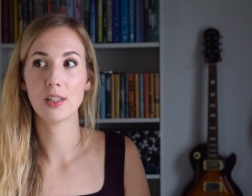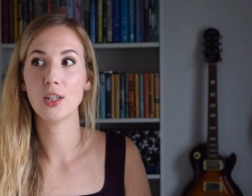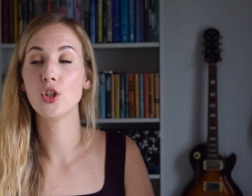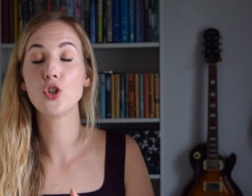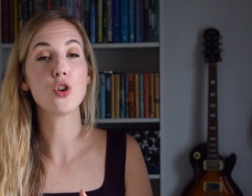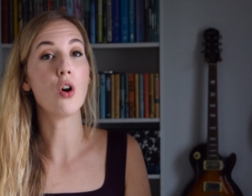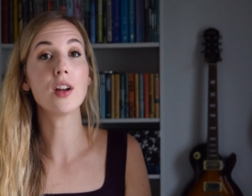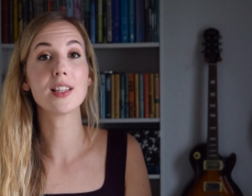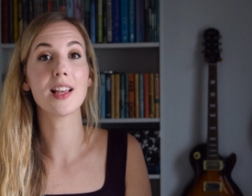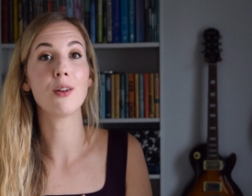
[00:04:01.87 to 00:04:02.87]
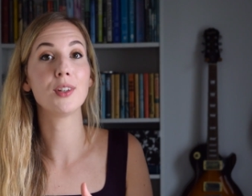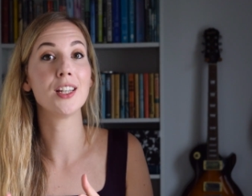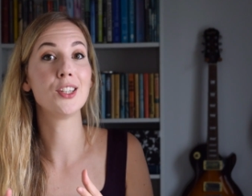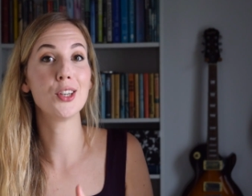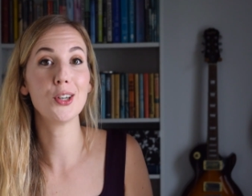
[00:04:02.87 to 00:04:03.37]
and enjoy
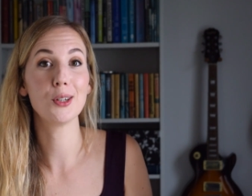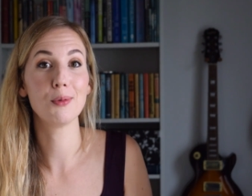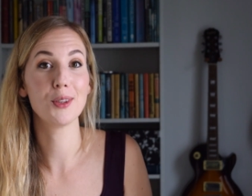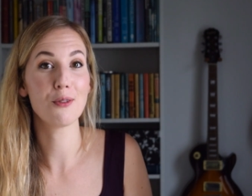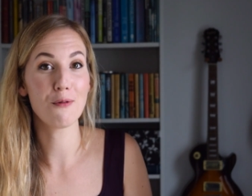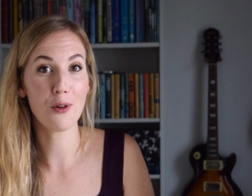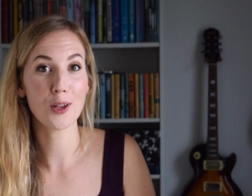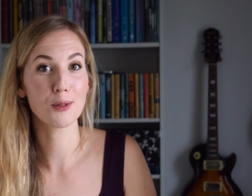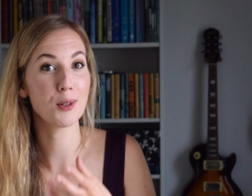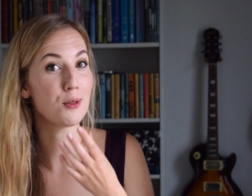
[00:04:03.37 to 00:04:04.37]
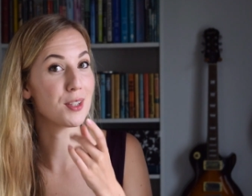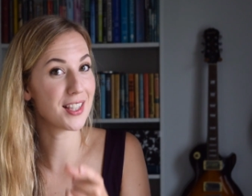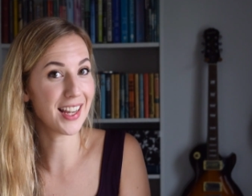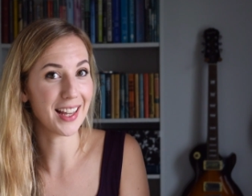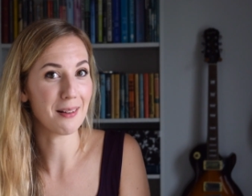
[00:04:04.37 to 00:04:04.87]
sounding good with your voice when you
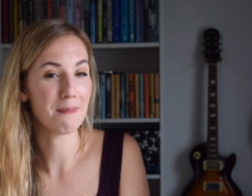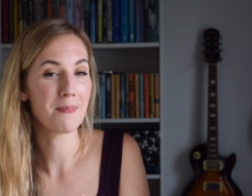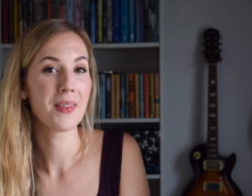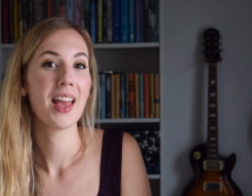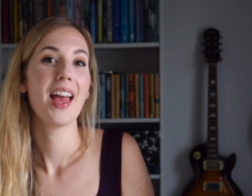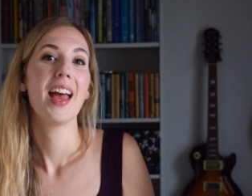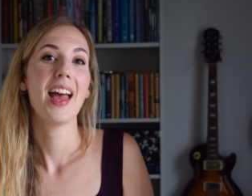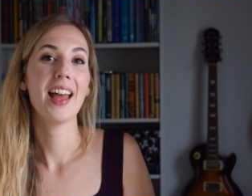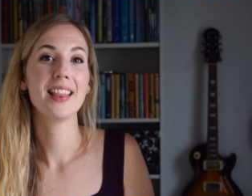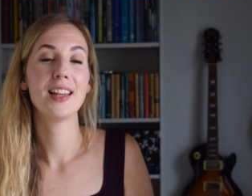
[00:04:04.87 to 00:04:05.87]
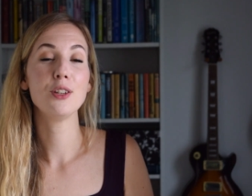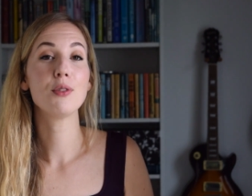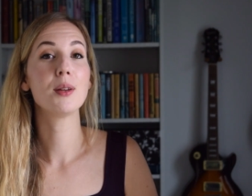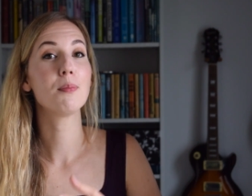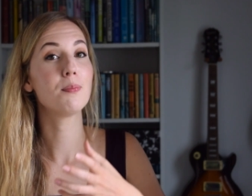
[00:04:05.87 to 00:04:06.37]
sing it. And then you
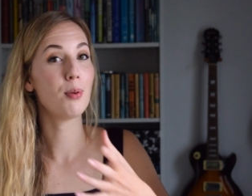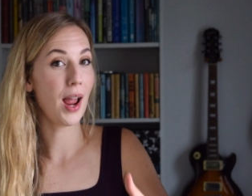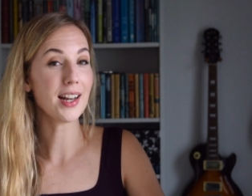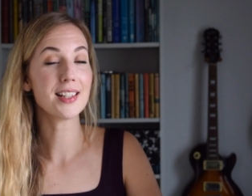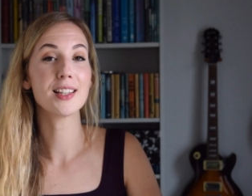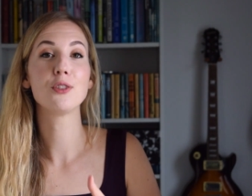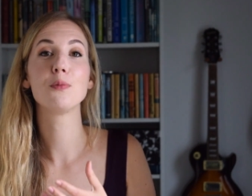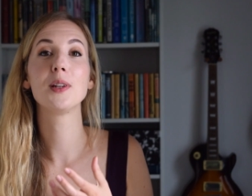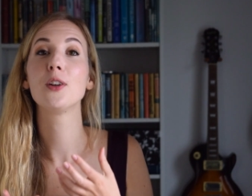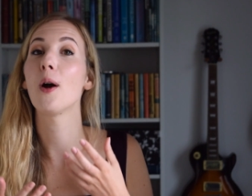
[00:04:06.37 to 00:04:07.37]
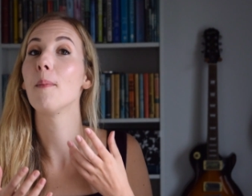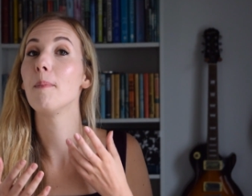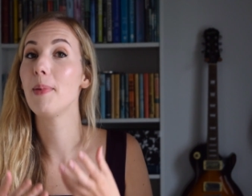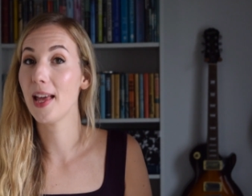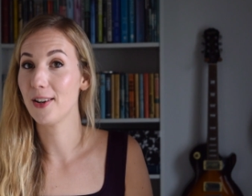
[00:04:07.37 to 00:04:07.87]
can practice and you become
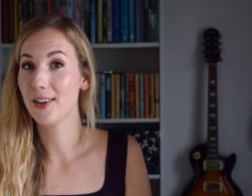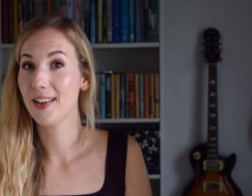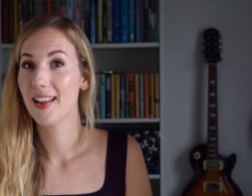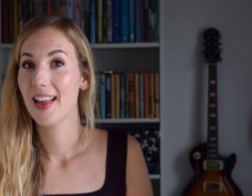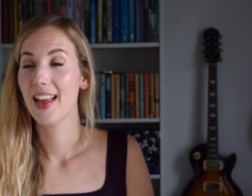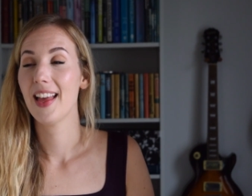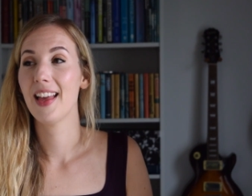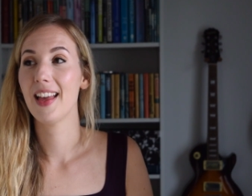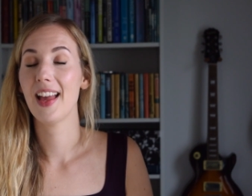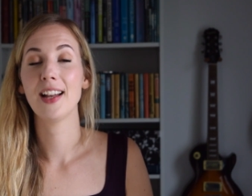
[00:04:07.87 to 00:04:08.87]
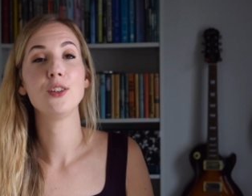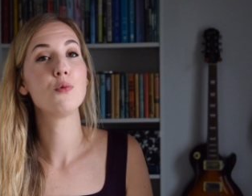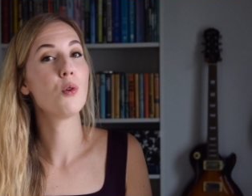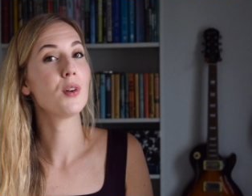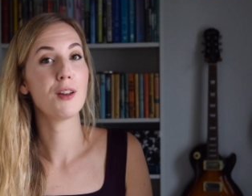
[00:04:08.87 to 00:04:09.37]
better and you
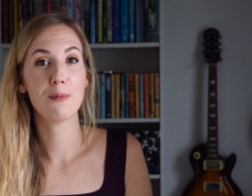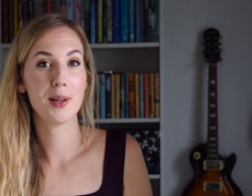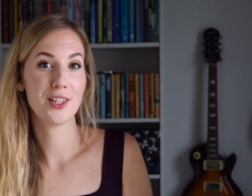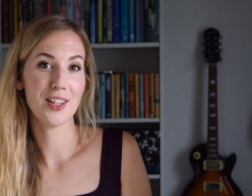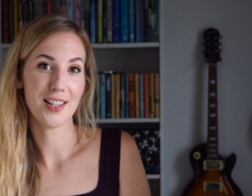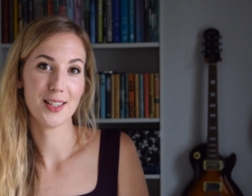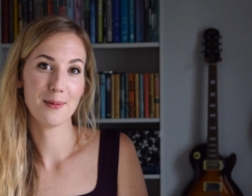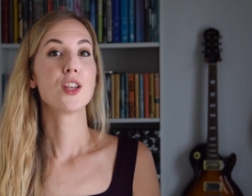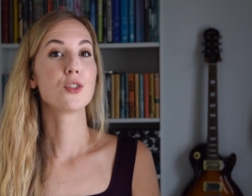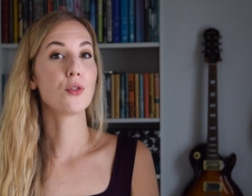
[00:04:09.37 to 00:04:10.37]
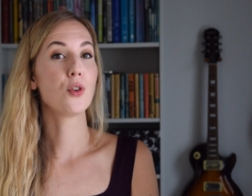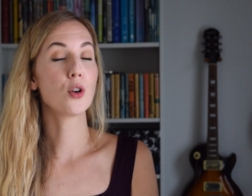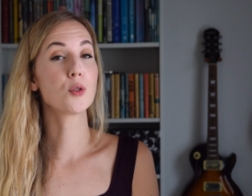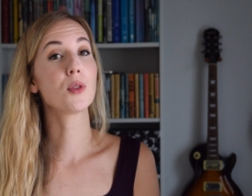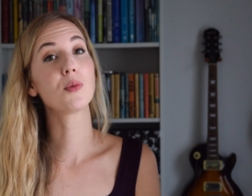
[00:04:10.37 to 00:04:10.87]
won't have pitchiness. So
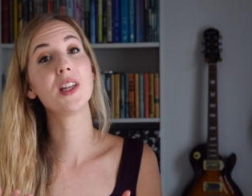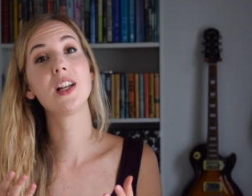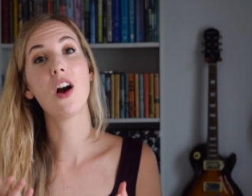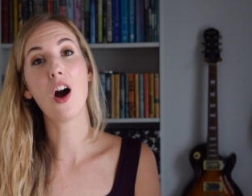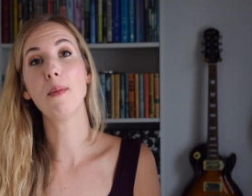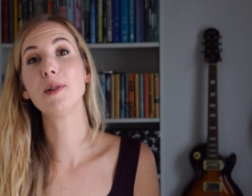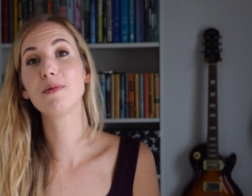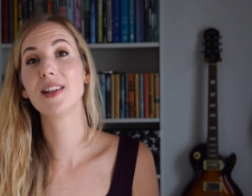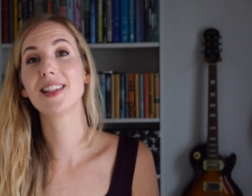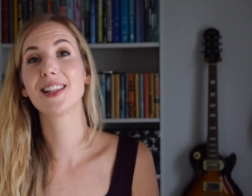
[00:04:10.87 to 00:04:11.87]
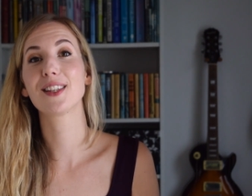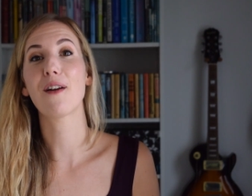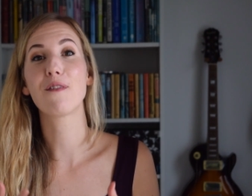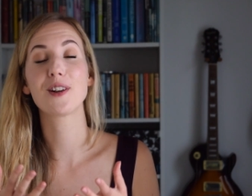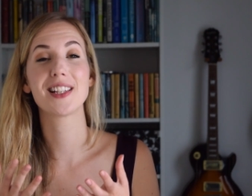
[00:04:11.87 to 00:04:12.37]
those are 3 common reasons
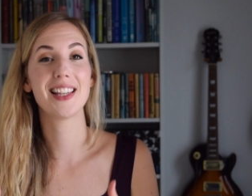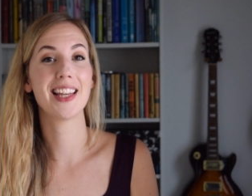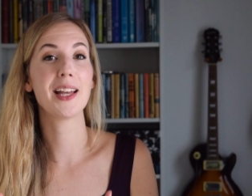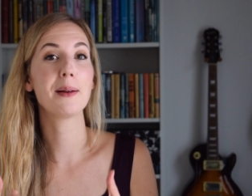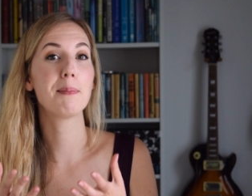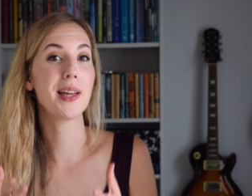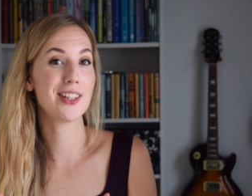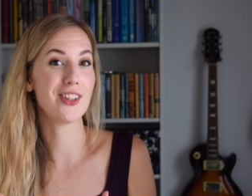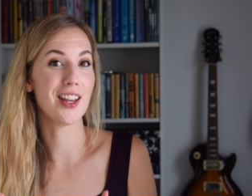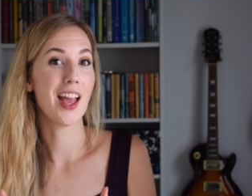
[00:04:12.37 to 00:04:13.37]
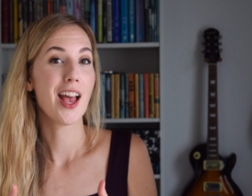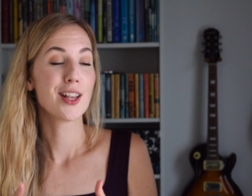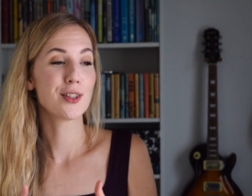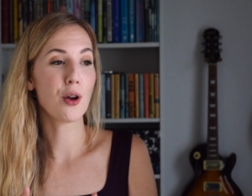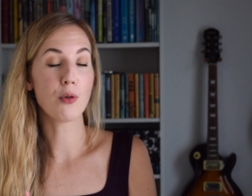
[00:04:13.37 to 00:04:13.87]
for singing pitchy.
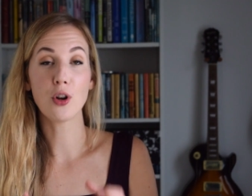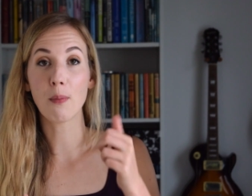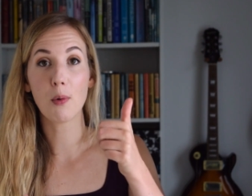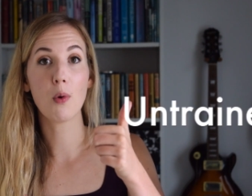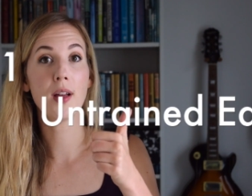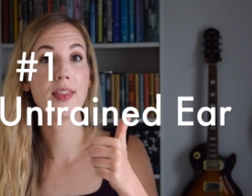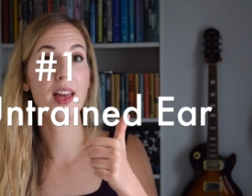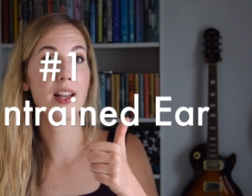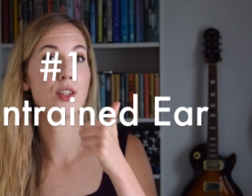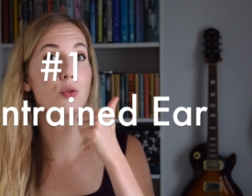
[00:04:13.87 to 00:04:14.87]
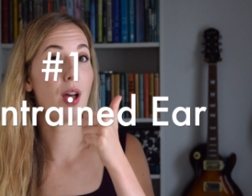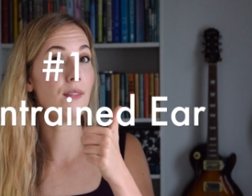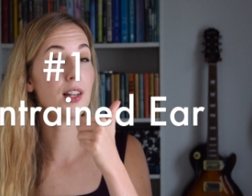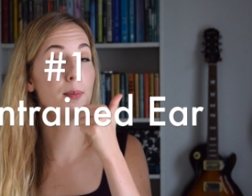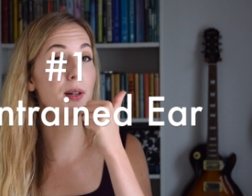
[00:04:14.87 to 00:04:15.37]
So number 1, that you have
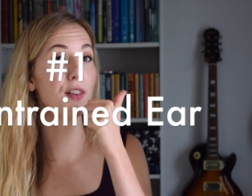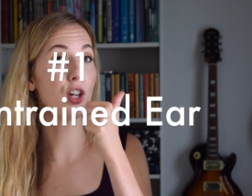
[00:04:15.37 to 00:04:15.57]
a little bit of an